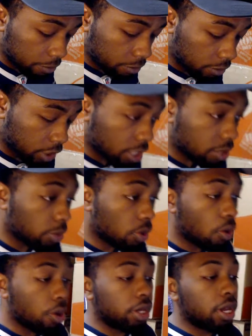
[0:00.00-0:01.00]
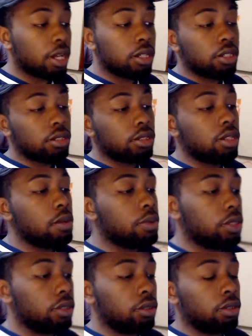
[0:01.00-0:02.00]
Jason McCourty had an
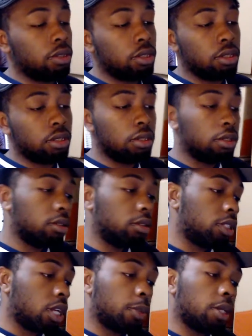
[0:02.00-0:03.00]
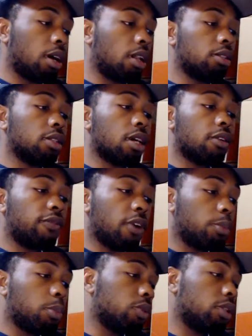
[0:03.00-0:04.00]
interception. Jamie Collins had a
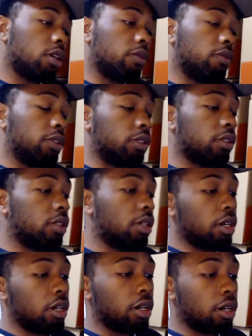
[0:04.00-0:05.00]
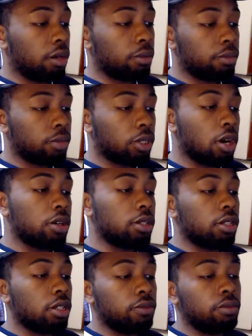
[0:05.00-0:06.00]
fumble recovery,
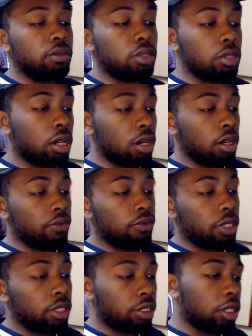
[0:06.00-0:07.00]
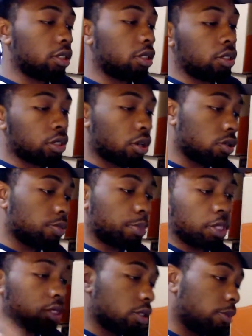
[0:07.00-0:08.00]
courtesy of Jonathan Jones
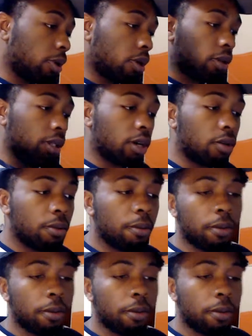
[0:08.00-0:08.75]
punching the ball out.